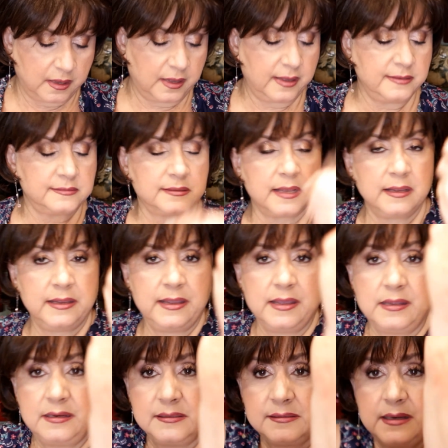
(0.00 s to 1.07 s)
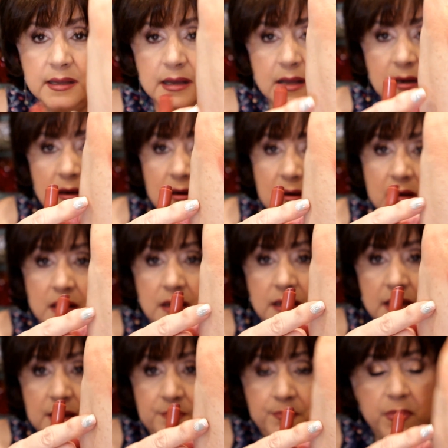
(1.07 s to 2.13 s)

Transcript: It's, again, it's like a lip